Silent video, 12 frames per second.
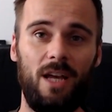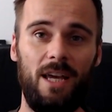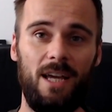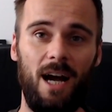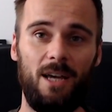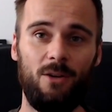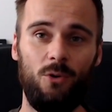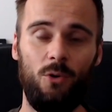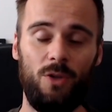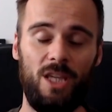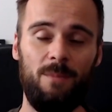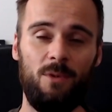AI
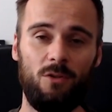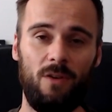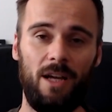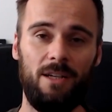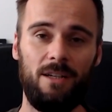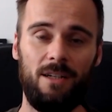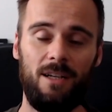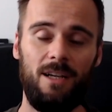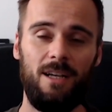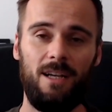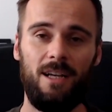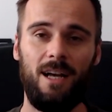cold email writer.
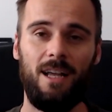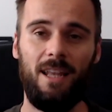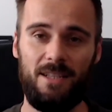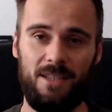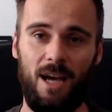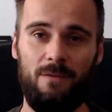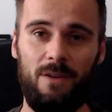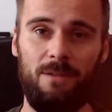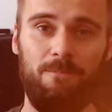Let's dive in.